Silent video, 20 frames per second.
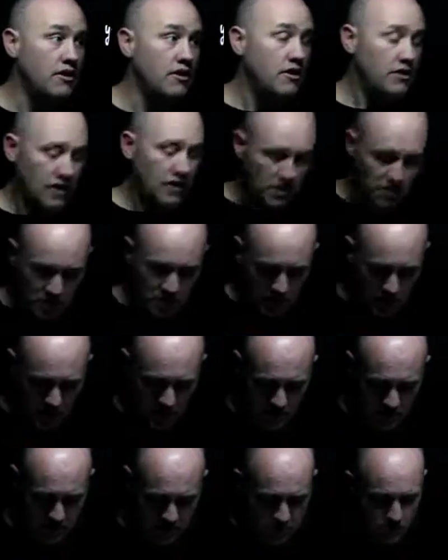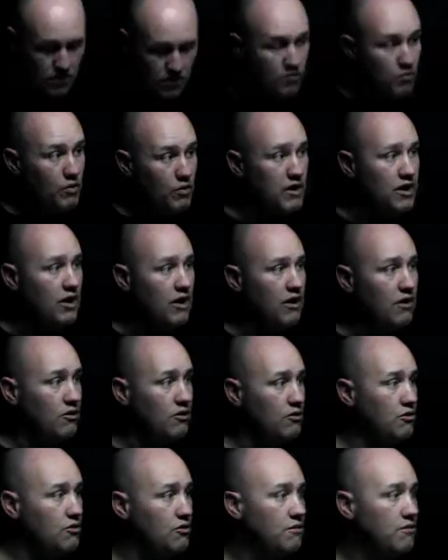The other thing is, we
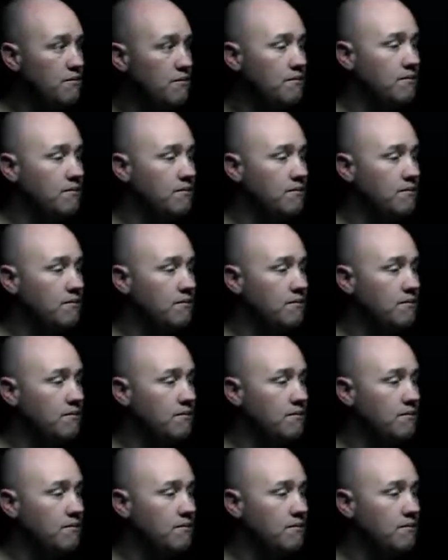know